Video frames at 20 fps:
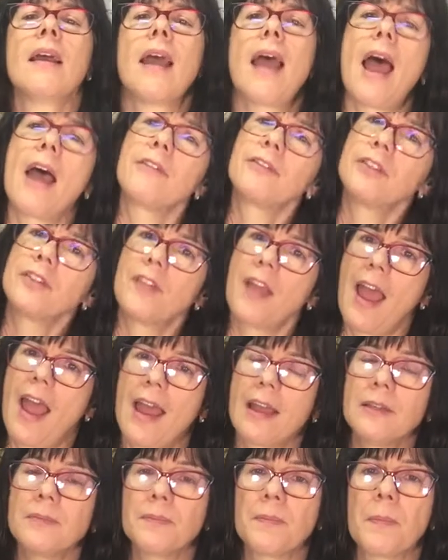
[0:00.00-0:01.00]
After
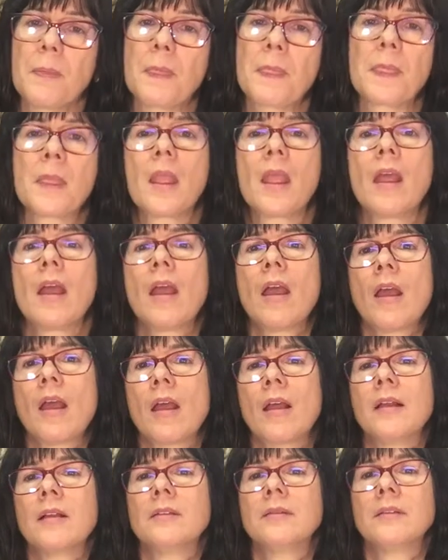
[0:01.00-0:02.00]
that,
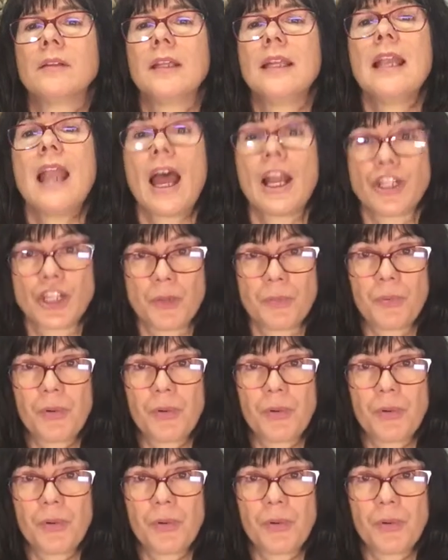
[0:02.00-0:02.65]
Elisha